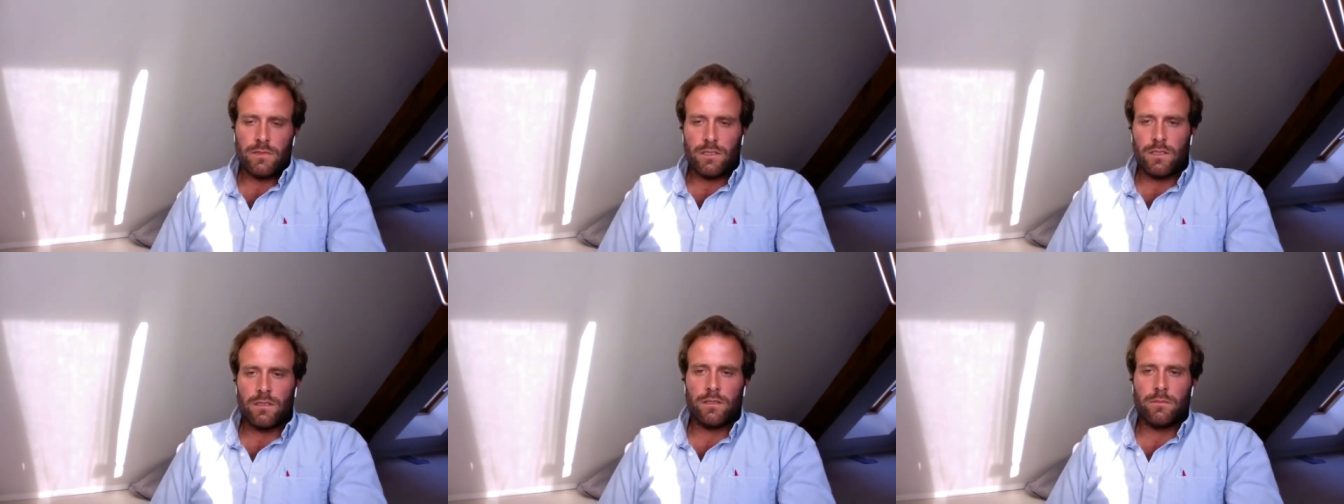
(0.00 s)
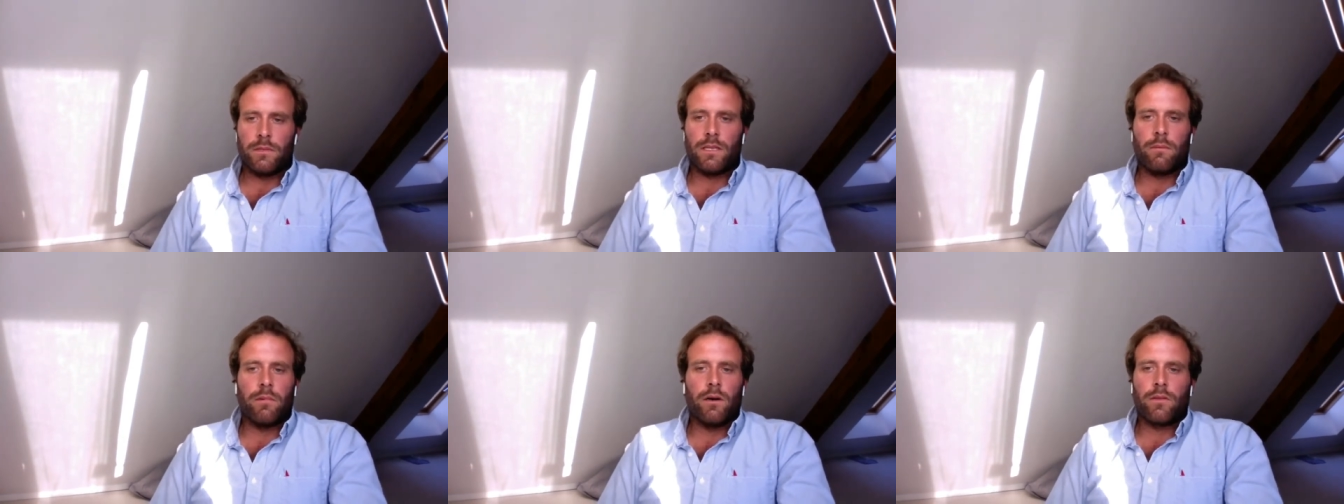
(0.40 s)
It's a bit
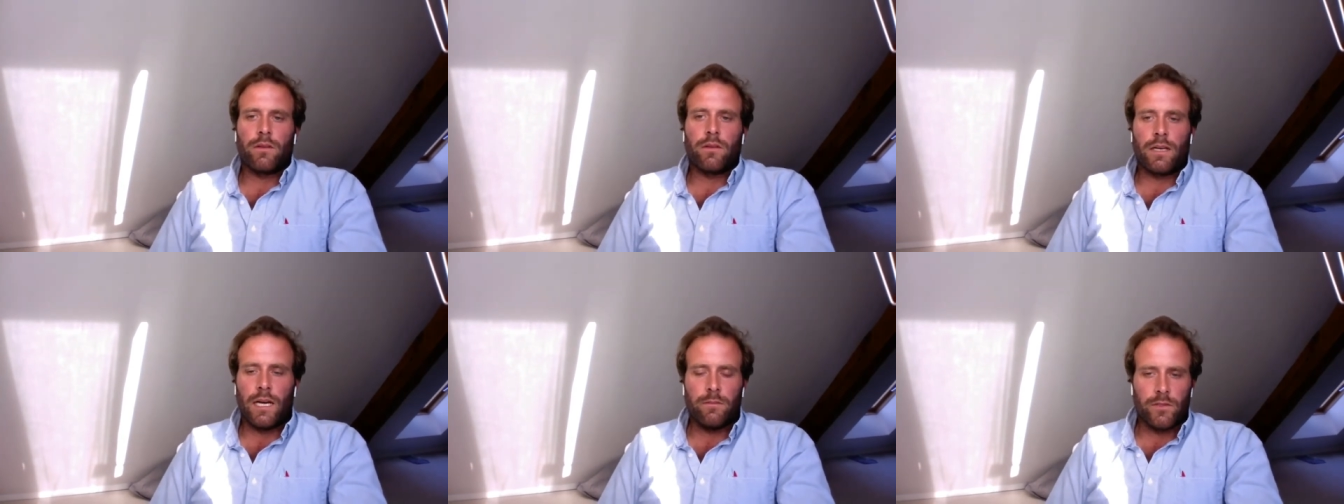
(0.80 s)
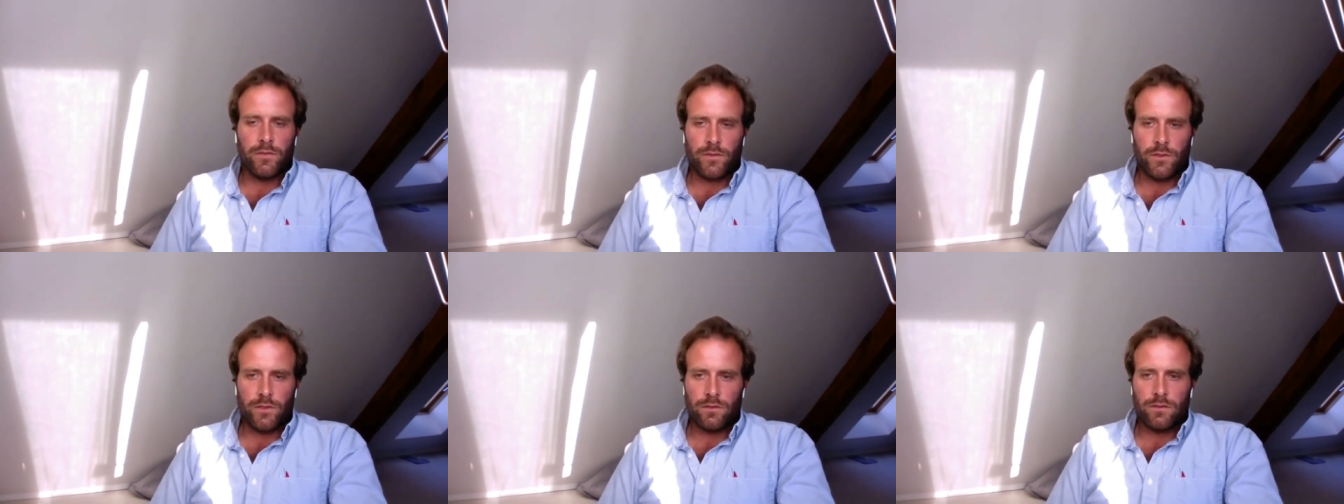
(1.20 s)
about the time, of
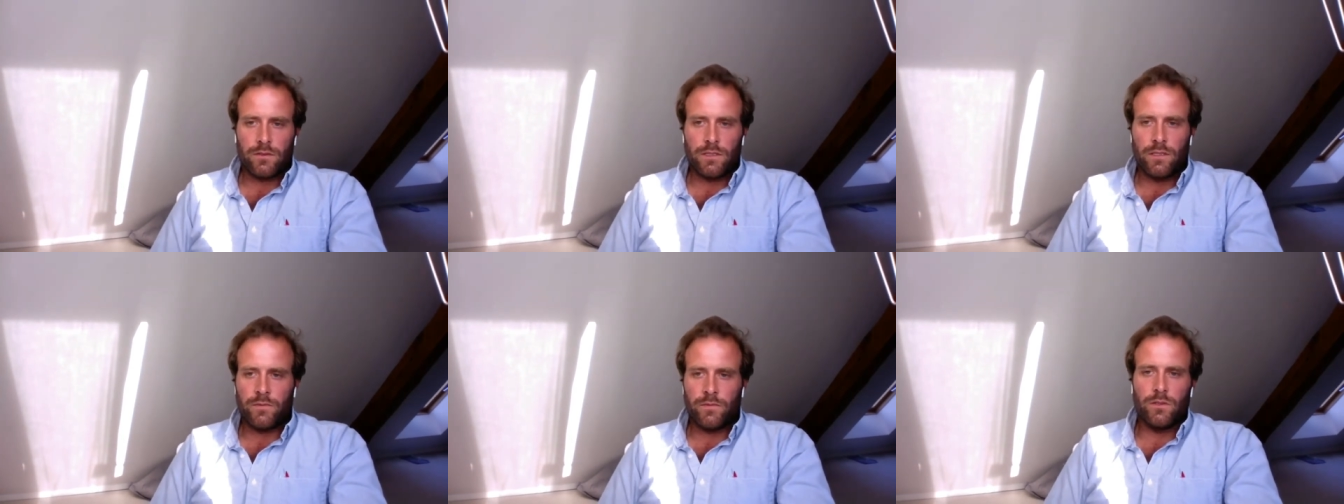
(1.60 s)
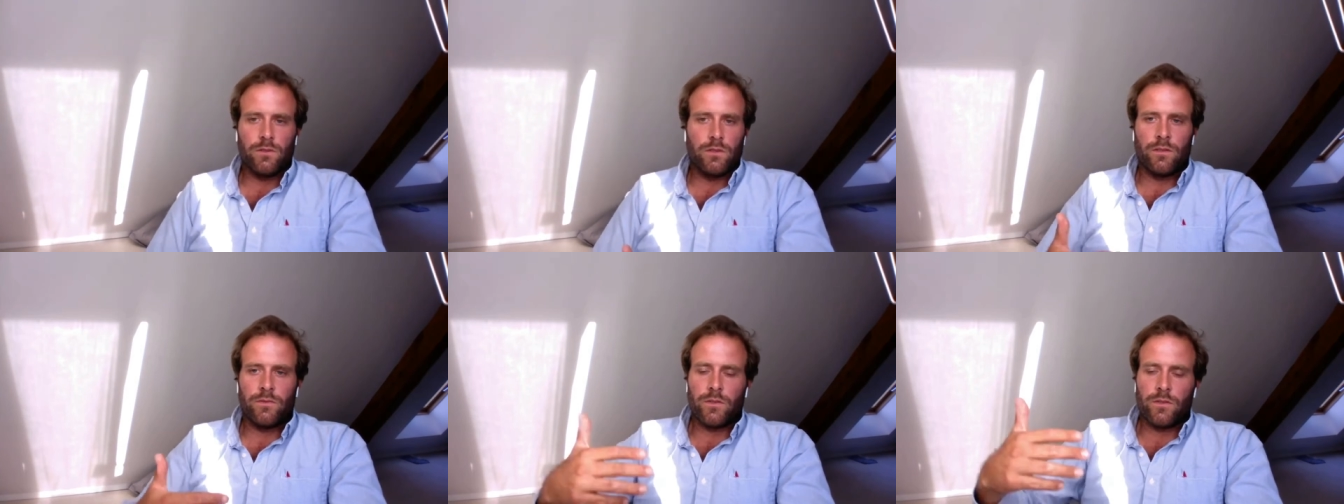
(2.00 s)
course. If
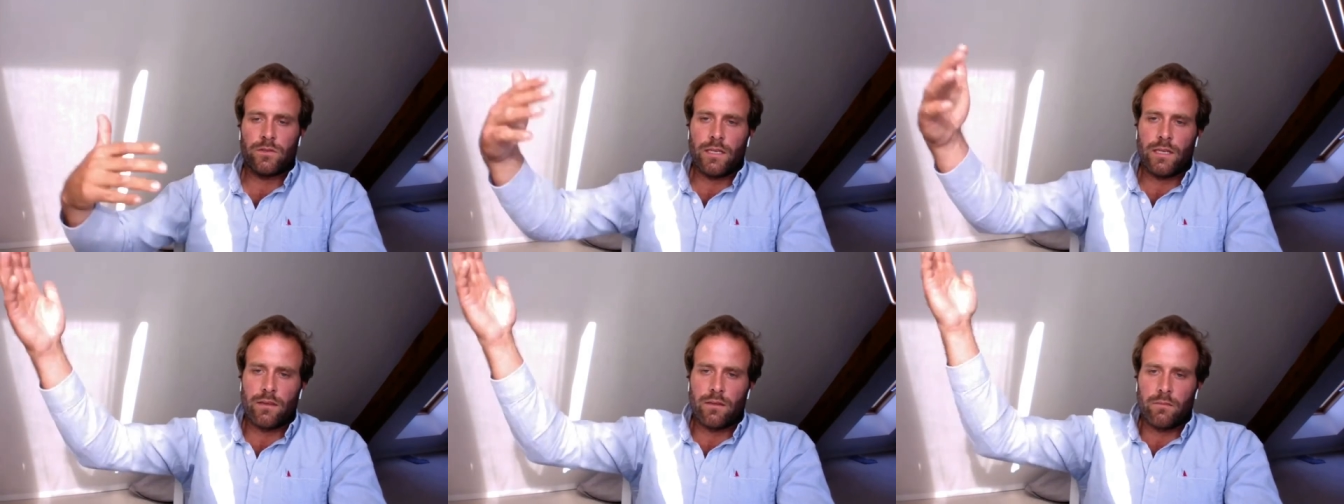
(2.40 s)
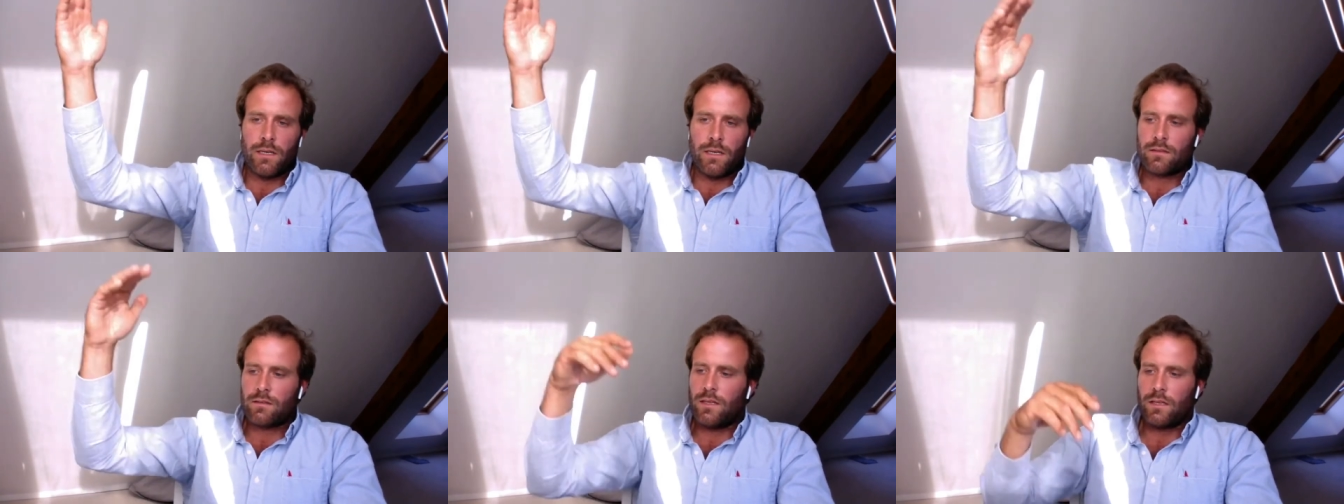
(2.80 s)
you send the
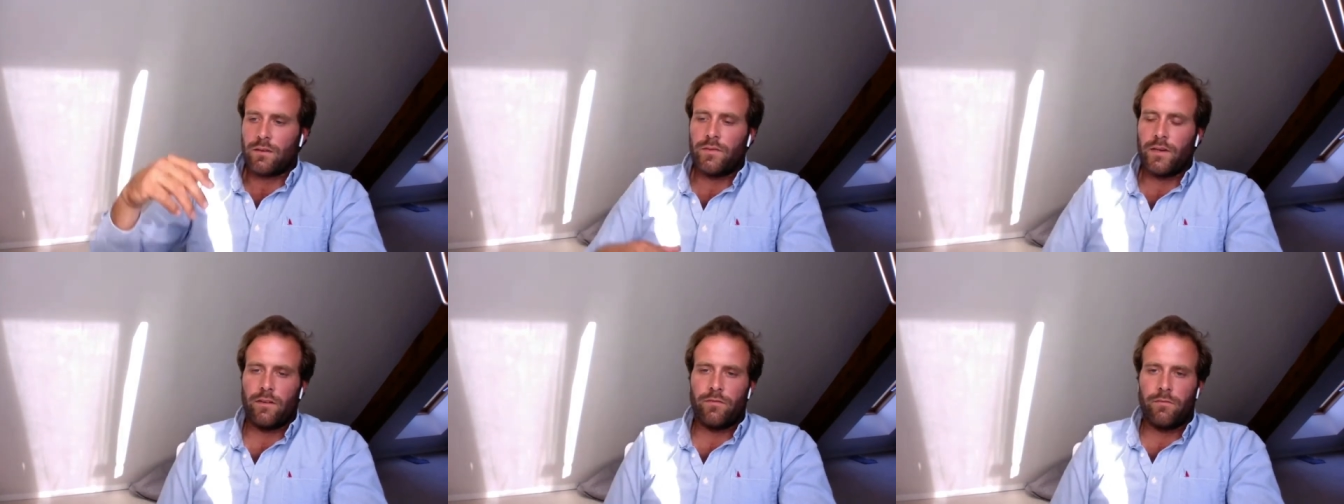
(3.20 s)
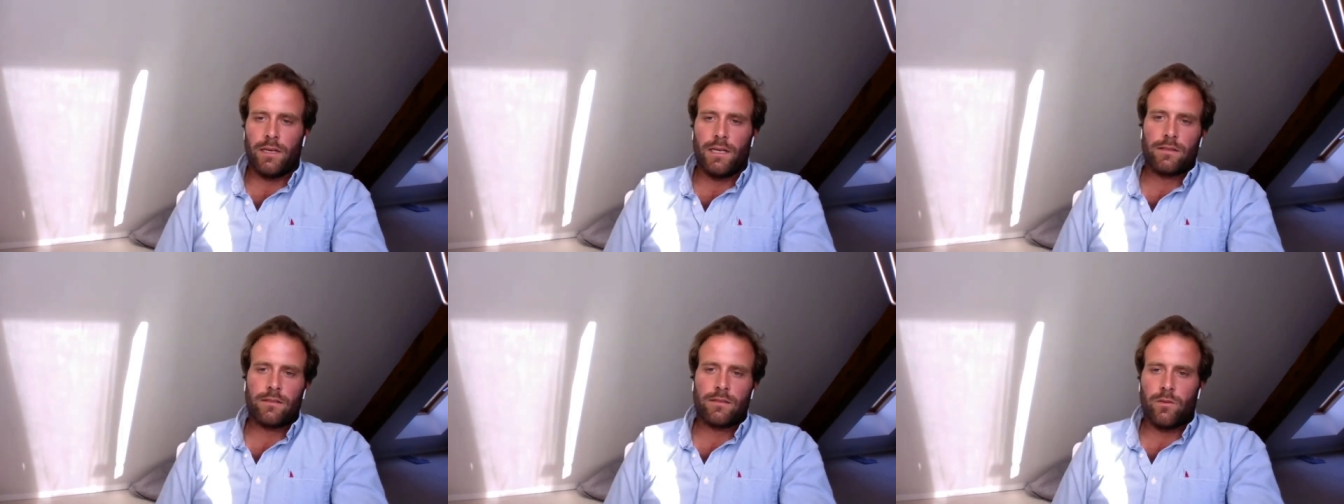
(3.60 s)
marks like 5
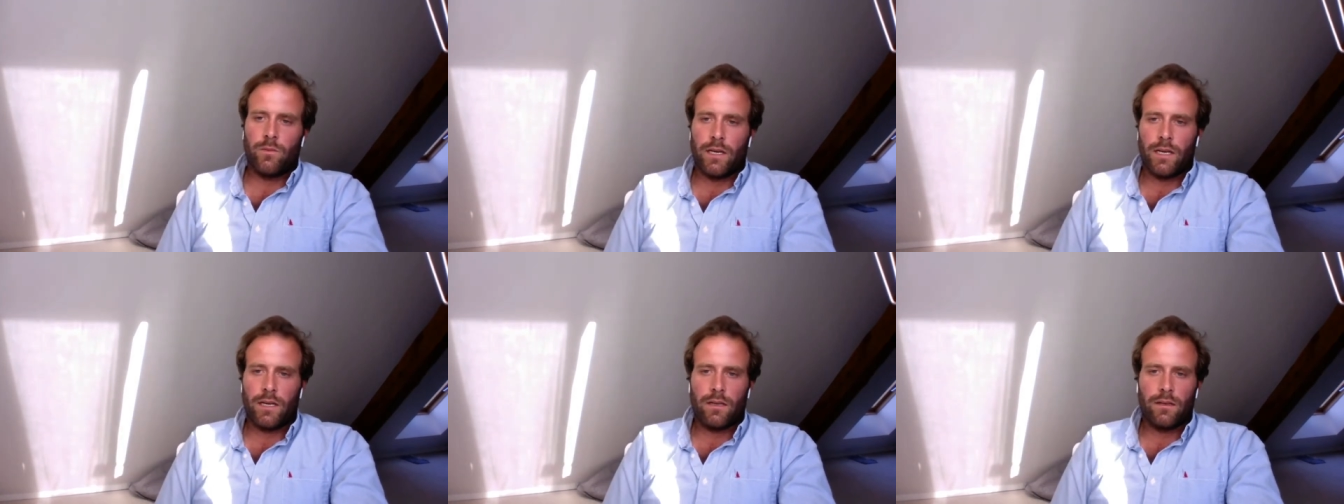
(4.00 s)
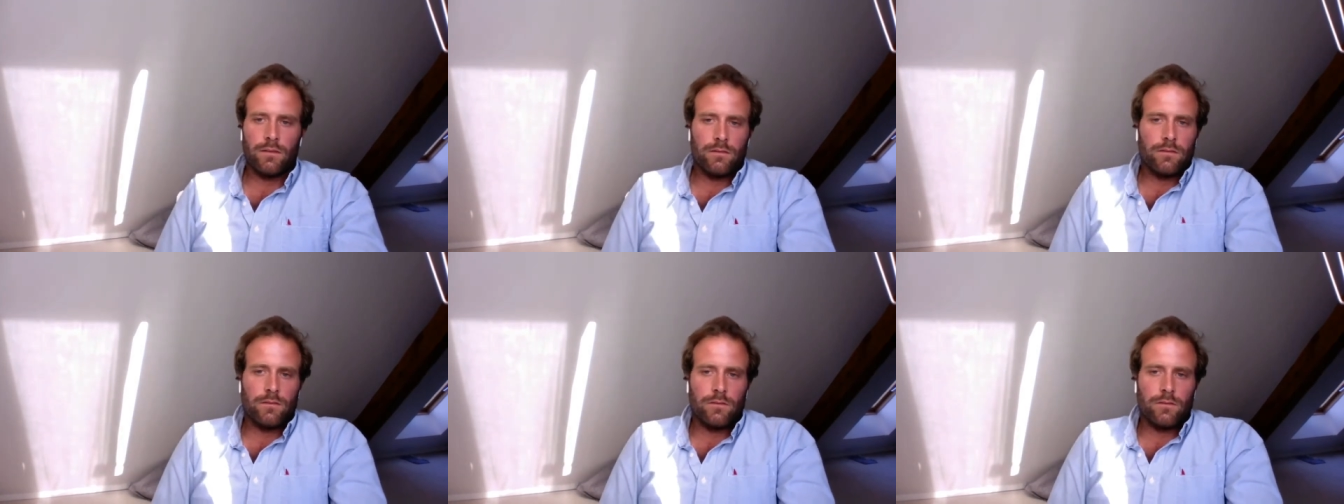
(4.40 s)
miles away,